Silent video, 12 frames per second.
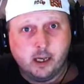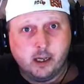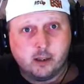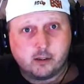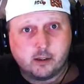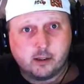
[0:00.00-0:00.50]

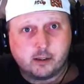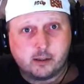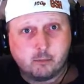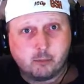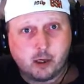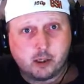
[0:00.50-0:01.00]
so this
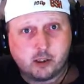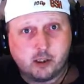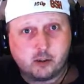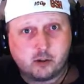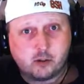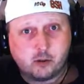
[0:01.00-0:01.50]
impression is
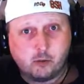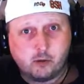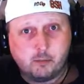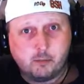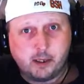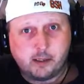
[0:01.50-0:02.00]
solely
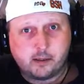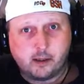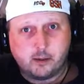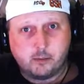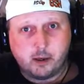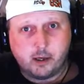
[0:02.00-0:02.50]
based on the
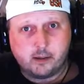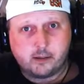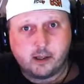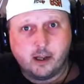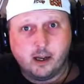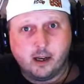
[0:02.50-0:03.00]
merits
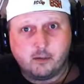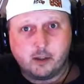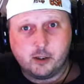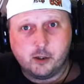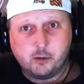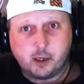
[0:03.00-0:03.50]
of a
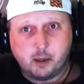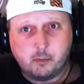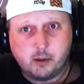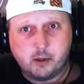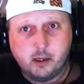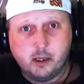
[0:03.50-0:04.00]
newcomer
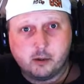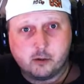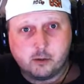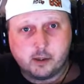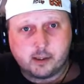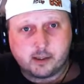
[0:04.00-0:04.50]
to
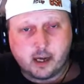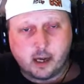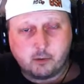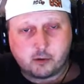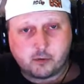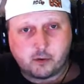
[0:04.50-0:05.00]
an
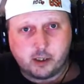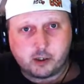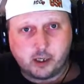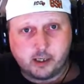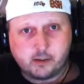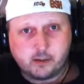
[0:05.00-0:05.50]
established
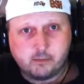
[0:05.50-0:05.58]
franchise.